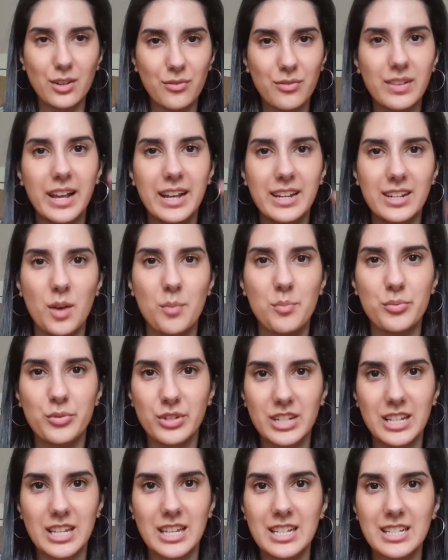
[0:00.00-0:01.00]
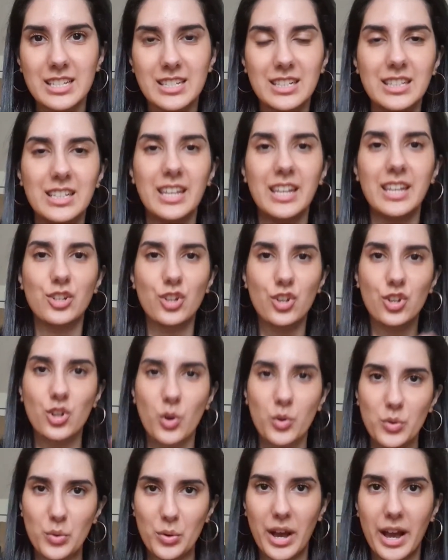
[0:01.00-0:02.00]
of line up pretty easily and show
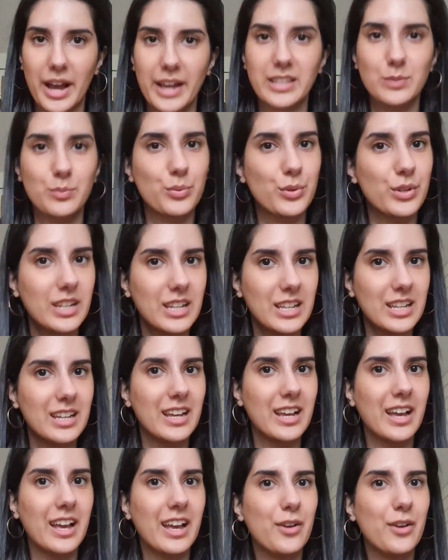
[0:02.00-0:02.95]
you guys pretty